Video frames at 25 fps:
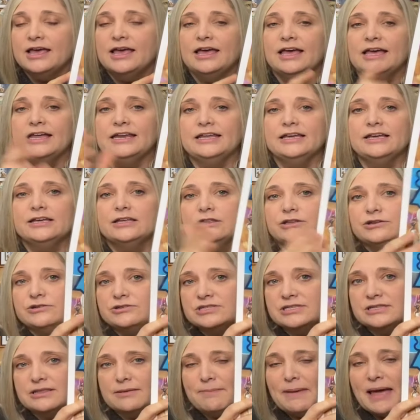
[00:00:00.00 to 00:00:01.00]
It
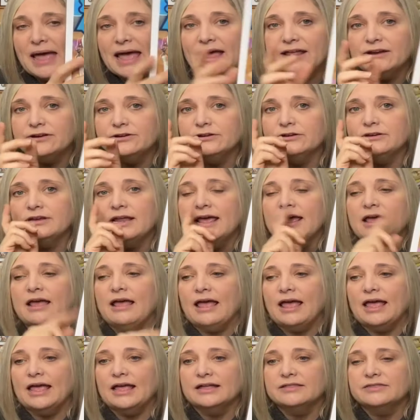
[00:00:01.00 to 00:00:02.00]
includes the pattern
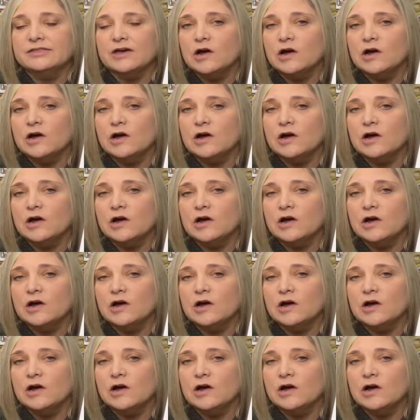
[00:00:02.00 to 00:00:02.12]
and